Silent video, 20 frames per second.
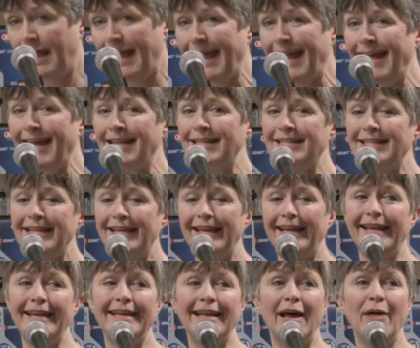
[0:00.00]
hit
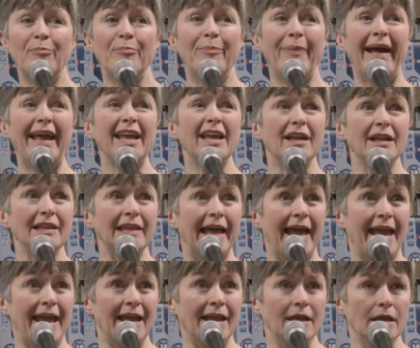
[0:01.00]
in a bike
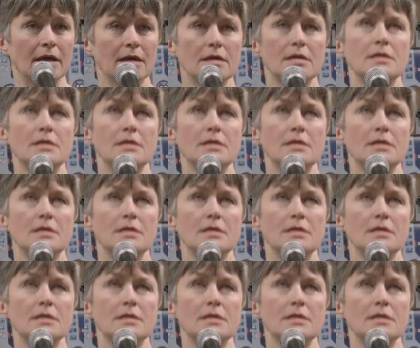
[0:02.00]
lane.